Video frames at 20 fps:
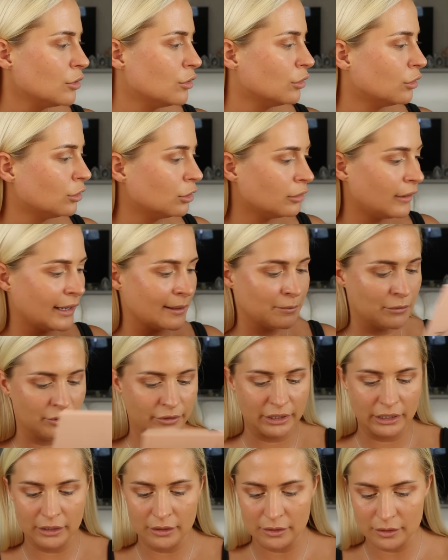Alright
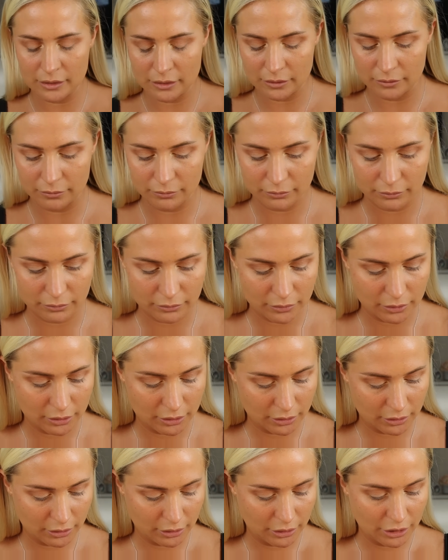Maurice,
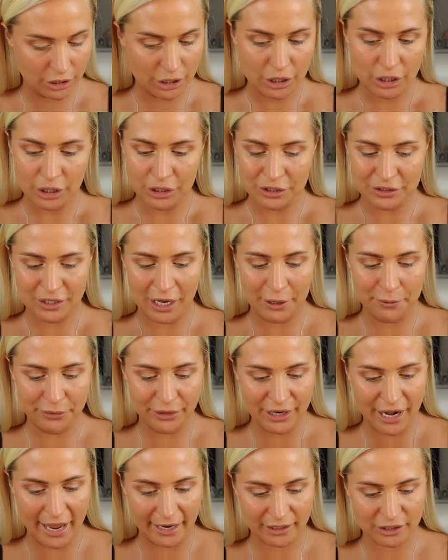so
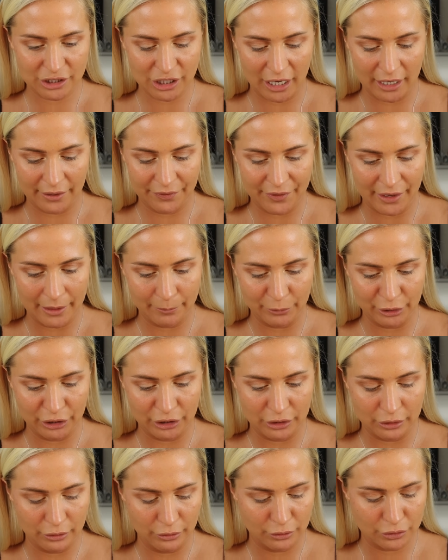the next shade that I'm going
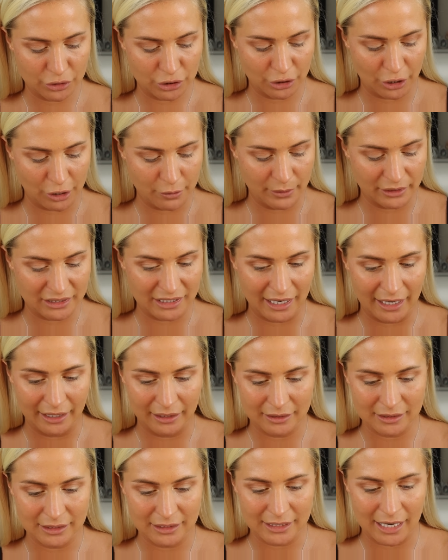to use to go with
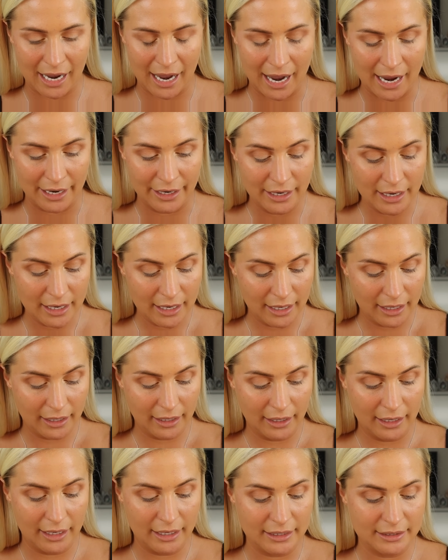Dirty Tan
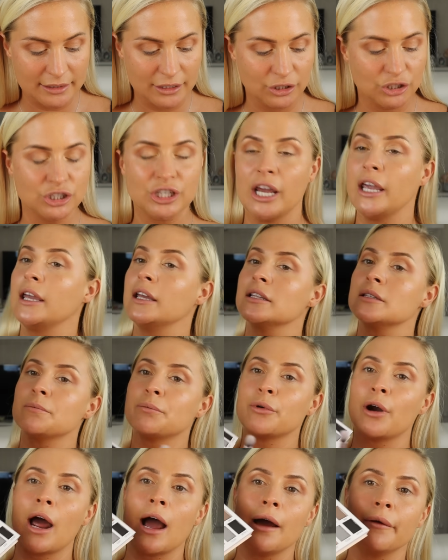is shade
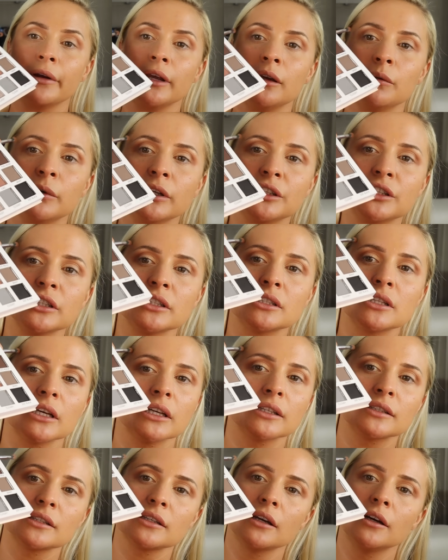Brownie, which is
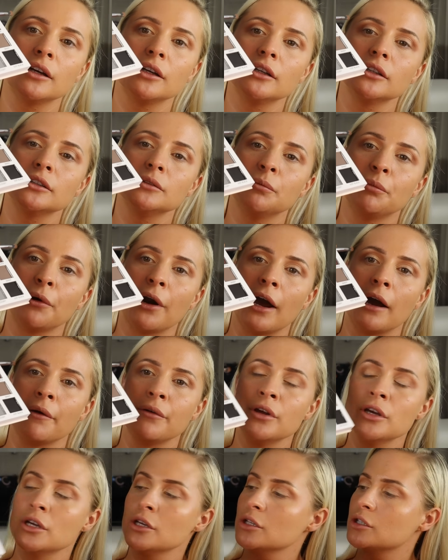this
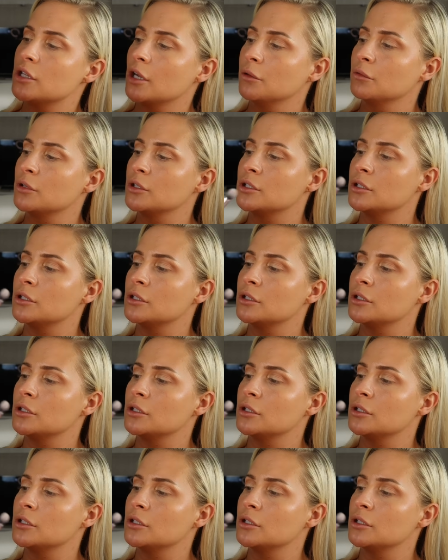brown. So the